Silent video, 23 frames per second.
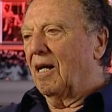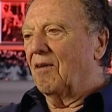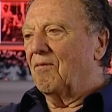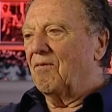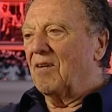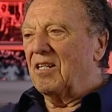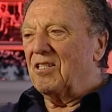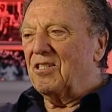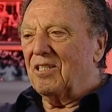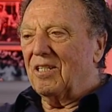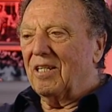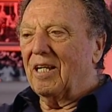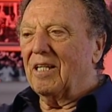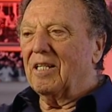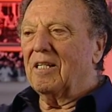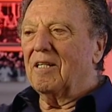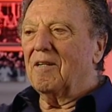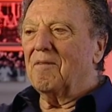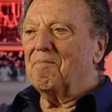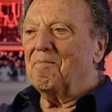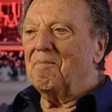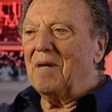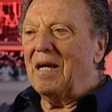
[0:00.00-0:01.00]
I eventually
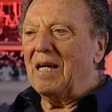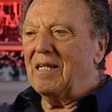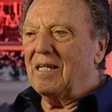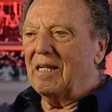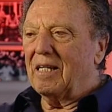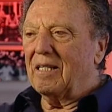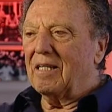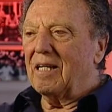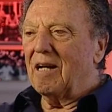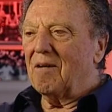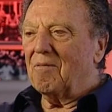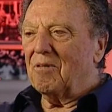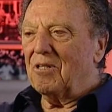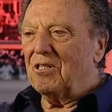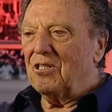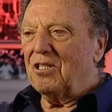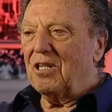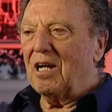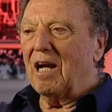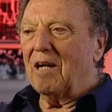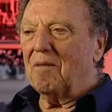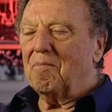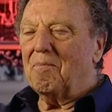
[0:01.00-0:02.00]
ended up making that with
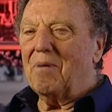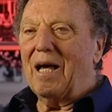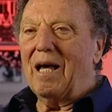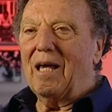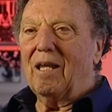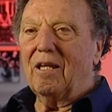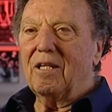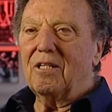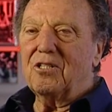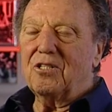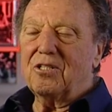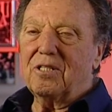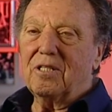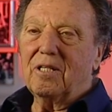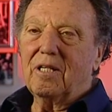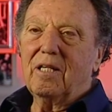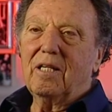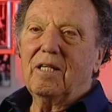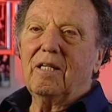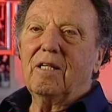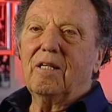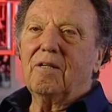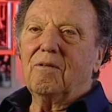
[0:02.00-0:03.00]
Jack Palance
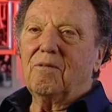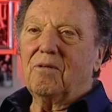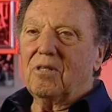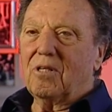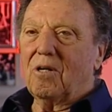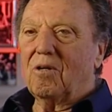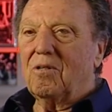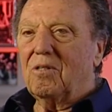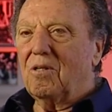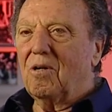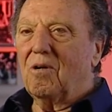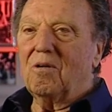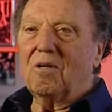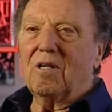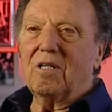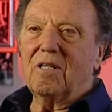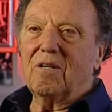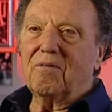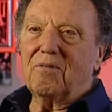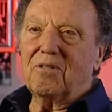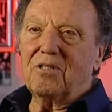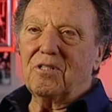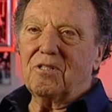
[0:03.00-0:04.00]
with a
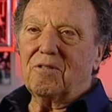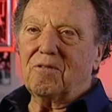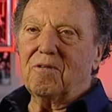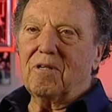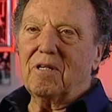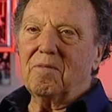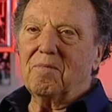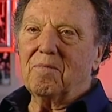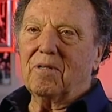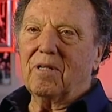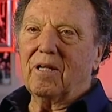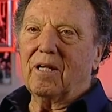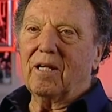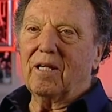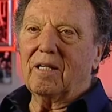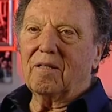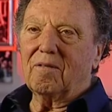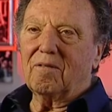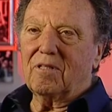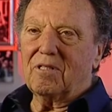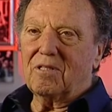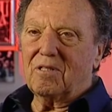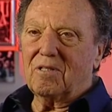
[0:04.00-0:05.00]
totally different
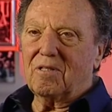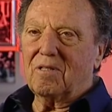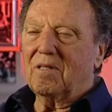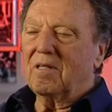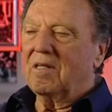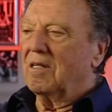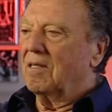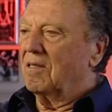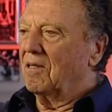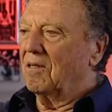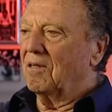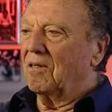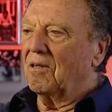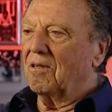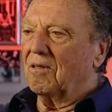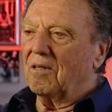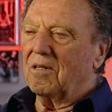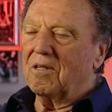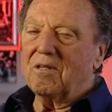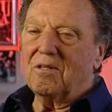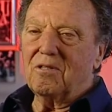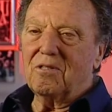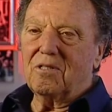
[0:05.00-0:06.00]
screenplay that's no
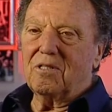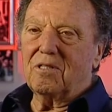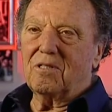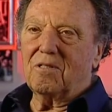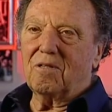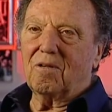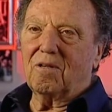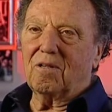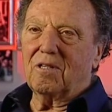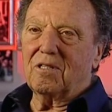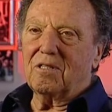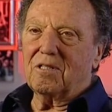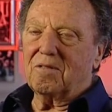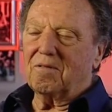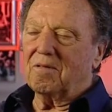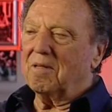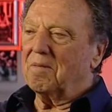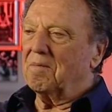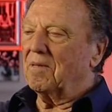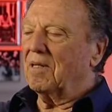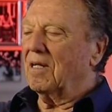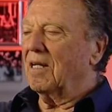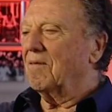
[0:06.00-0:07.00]
longer used the Serling
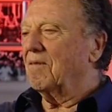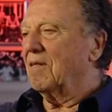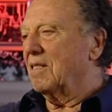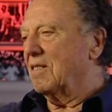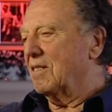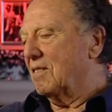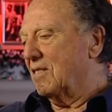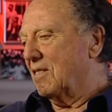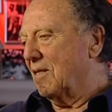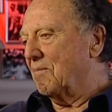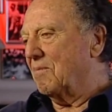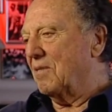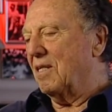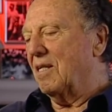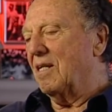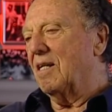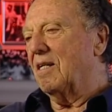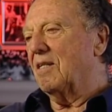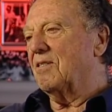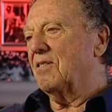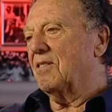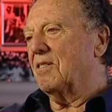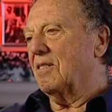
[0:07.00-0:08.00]
screenplay, went to something
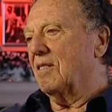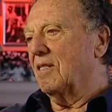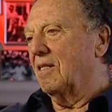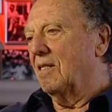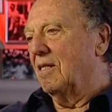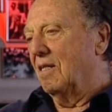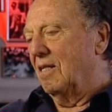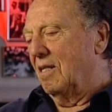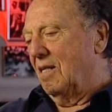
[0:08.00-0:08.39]
else,